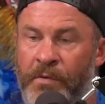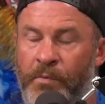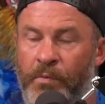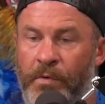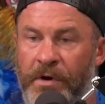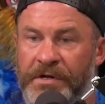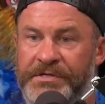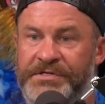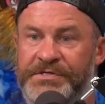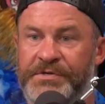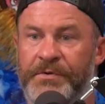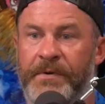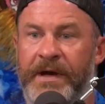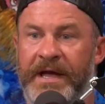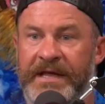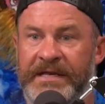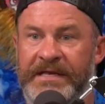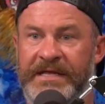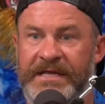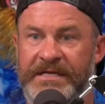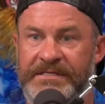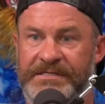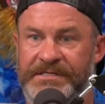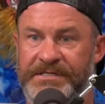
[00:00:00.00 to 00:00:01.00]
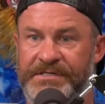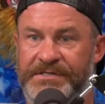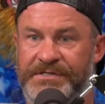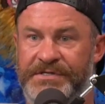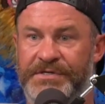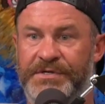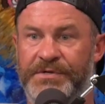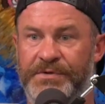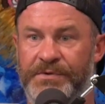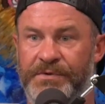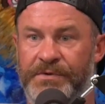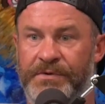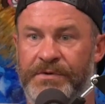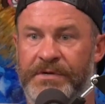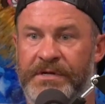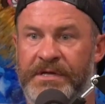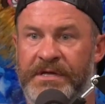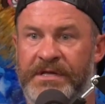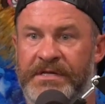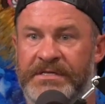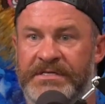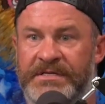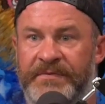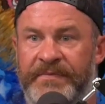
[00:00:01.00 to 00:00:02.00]
what do I need to do
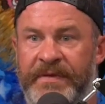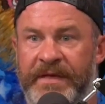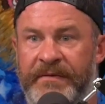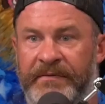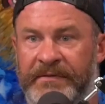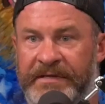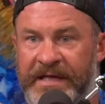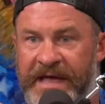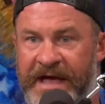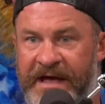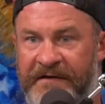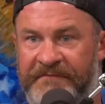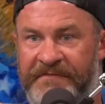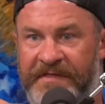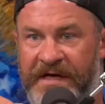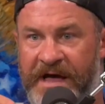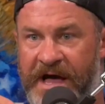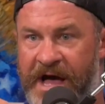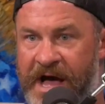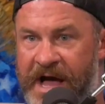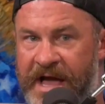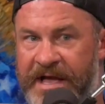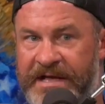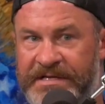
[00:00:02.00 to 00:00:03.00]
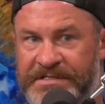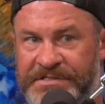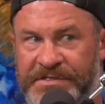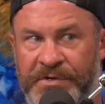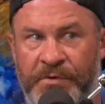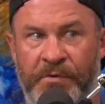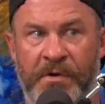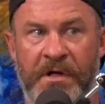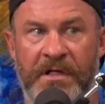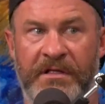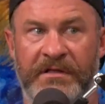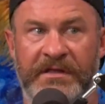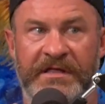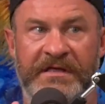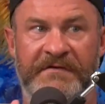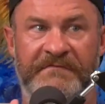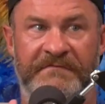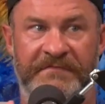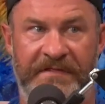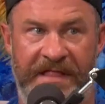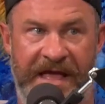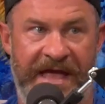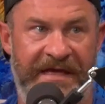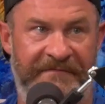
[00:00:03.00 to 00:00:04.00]
to be able to have the highest quality
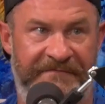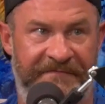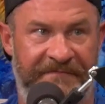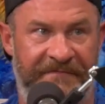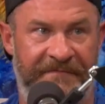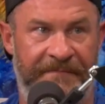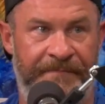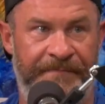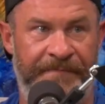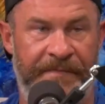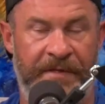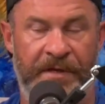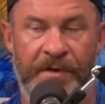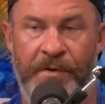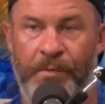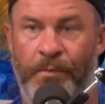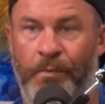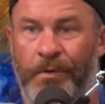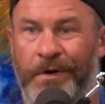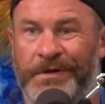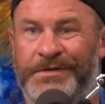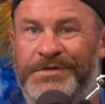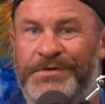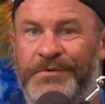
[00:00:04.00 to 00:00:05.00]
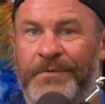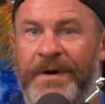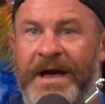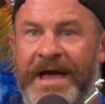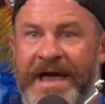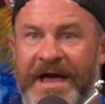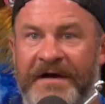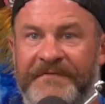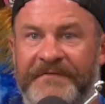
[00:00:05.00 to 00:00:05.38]
of life? Mm -hmm. What do I